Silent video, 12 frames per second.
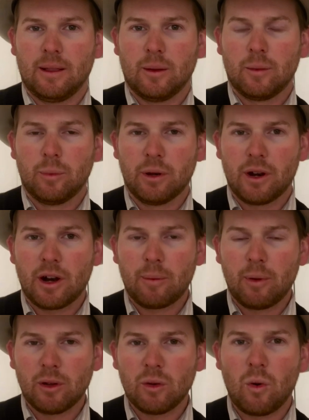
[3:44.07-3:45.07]
Put it up
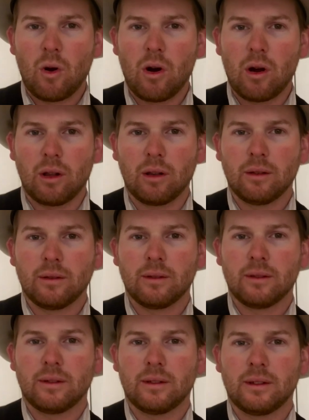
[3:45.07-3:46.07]
on the wall
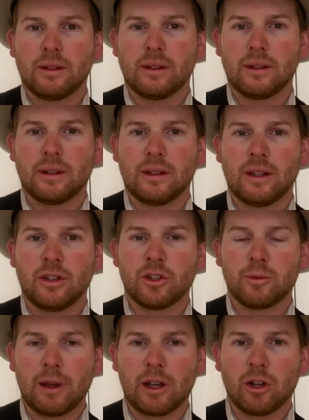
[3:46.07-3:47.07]
and just
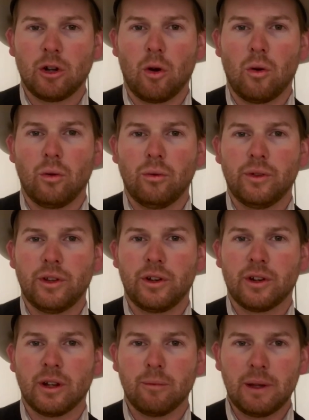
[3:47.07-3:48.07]
make a goal that you're
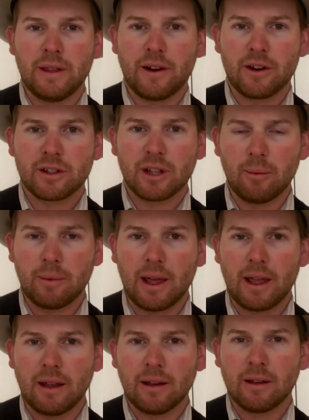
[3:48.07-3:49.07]
going to be there
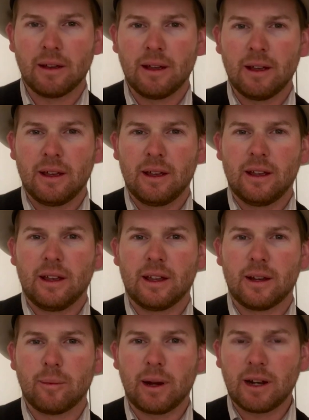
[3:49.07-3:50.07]
someday. And
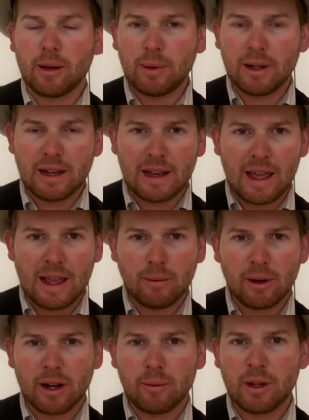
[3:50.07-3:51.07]
it might not be today,
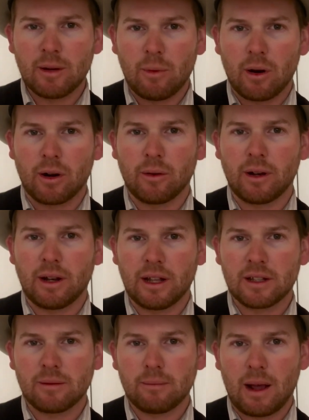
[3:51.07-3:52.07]
might not be tomorrow, and it
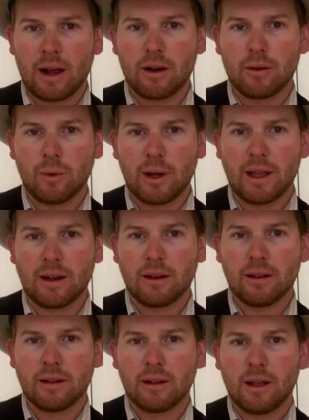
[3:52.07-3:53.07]
doesn't matter when.
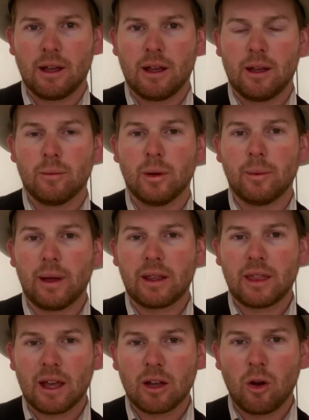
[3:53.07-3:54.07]
But make
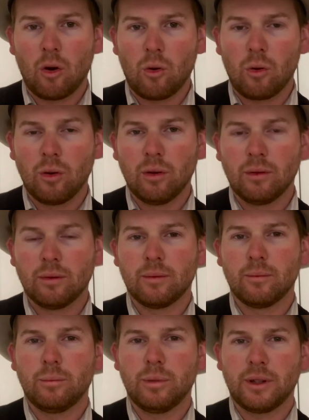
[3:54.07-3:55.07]
that goal.
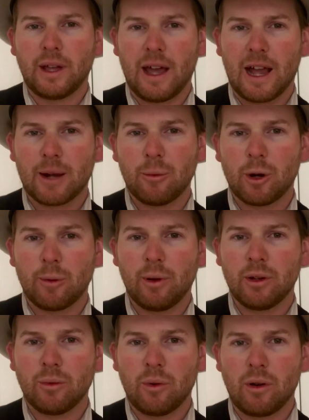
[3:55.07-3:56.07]
Put the hackamore up
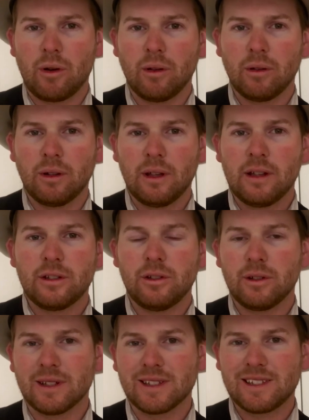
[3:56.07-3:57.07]
on the wall so
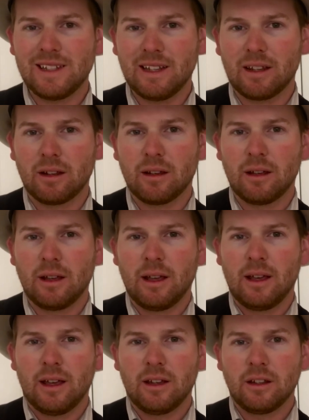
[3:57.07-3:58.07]
you can see it.
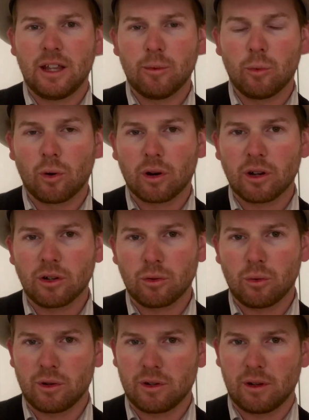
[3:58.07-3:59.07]
And you keep working
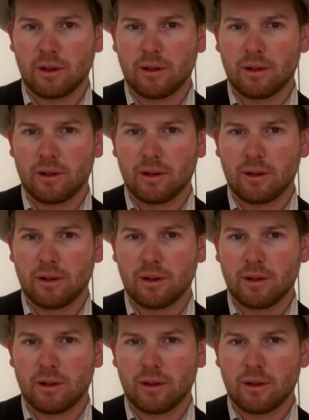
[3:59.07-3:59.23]
towards it.